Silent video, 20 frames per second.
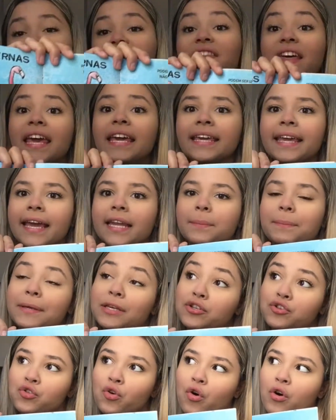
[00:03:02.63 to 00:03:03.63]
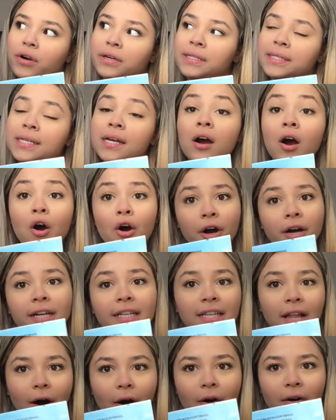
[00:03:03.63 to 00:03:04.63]
they can be short or
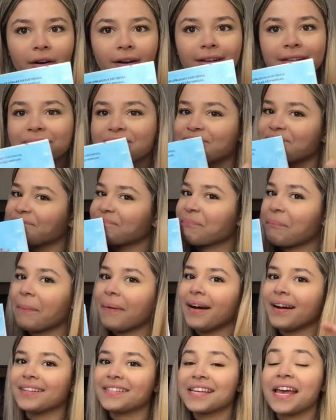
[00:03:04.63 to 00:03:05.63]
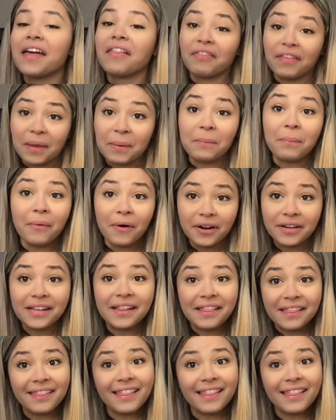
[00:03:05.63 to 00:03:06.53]
long, but the important